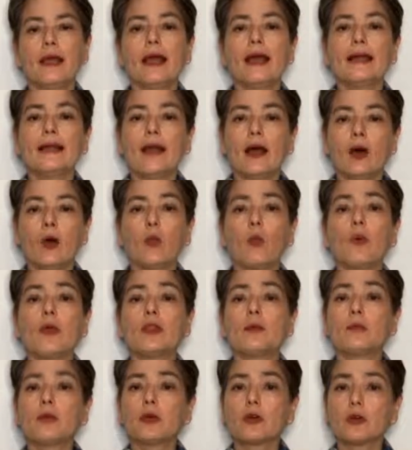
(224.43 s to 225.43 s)
Now,
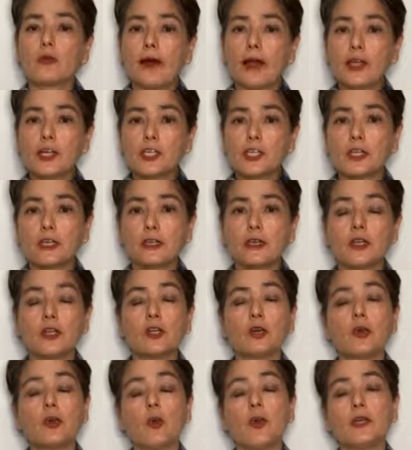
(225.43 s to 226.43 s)
with progression,
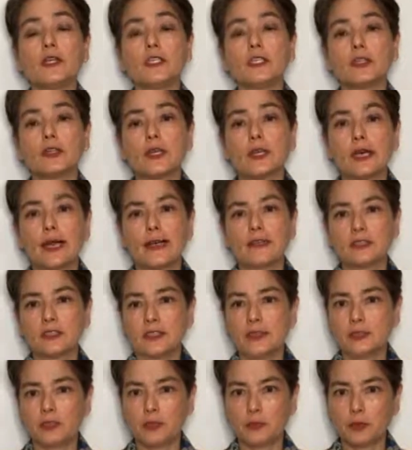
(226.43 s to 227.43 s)
you're going to get,
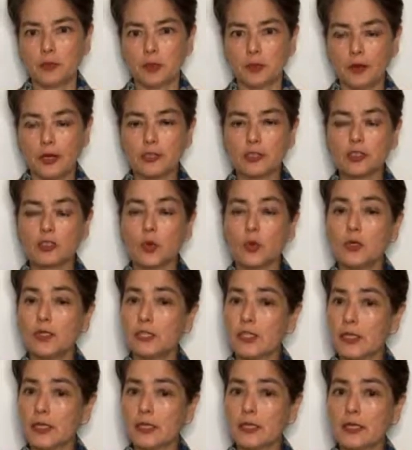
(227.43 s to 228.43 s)
as you progress towards
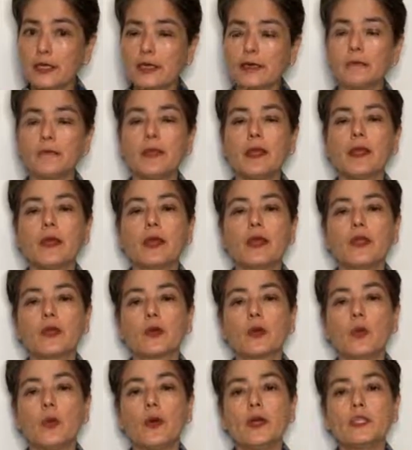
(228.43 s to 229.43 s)
healing, you're
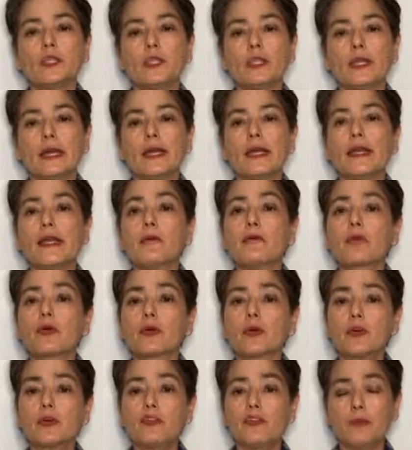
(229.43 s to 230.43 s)
going to get
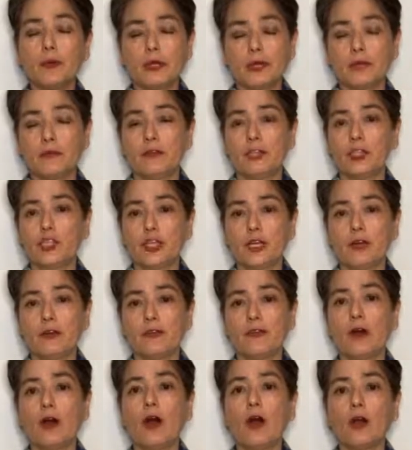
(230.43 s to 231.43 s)
improvement of the
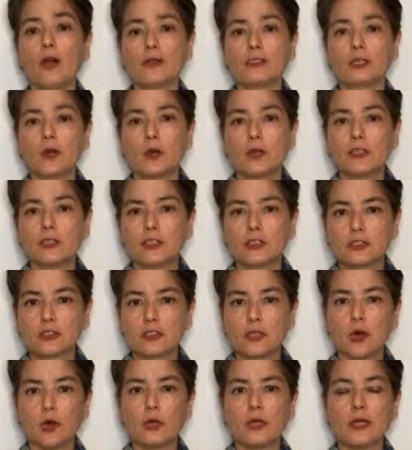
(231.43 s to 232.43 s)
GFR. It's going to
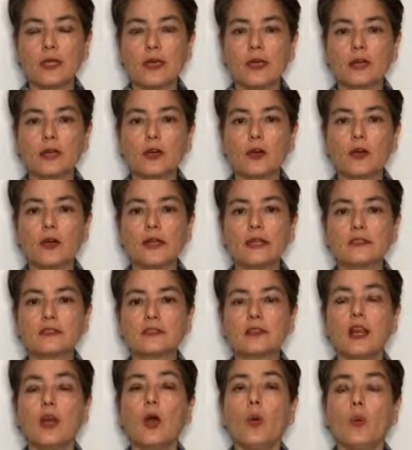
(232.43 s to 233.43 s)
slowly increase,
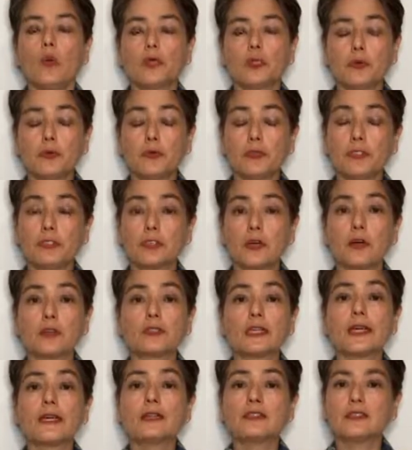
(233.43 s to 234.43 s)
which will result
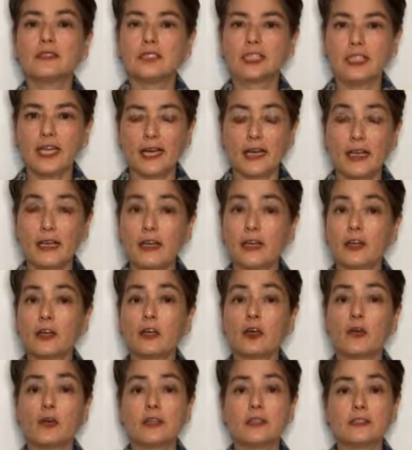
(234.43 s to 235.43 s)
in a steady
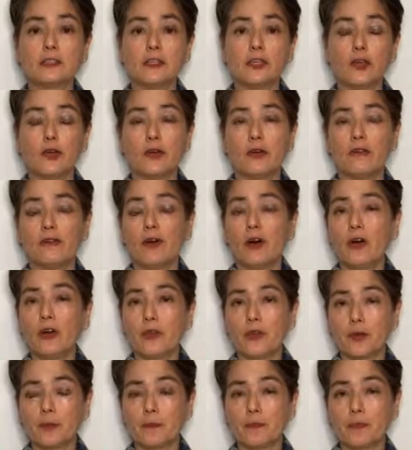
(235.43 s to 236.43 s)
increase in urine
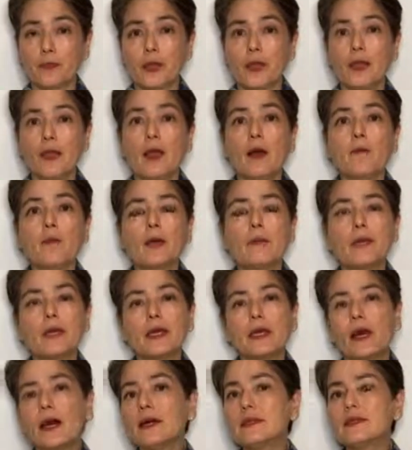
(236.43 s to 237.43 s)
volume. But
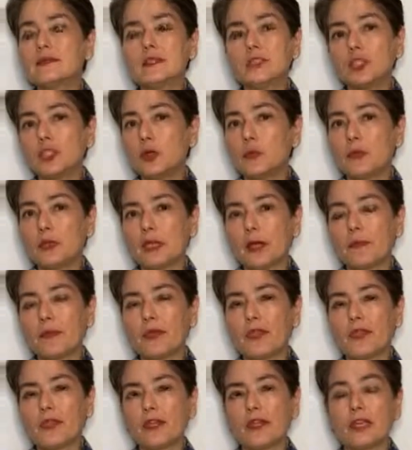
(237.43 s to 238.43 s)
because the tubular
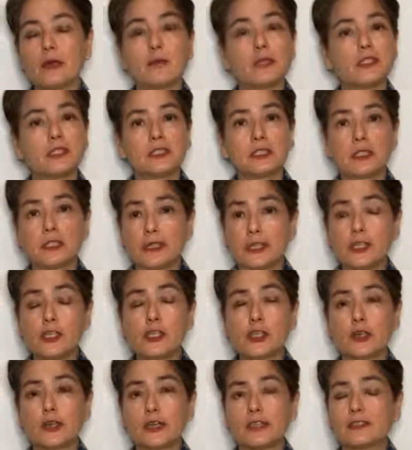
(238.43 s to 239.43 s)
epithelium is still
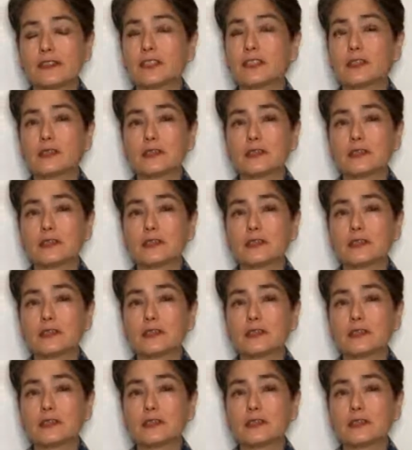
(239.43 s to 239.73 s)
injured, it's still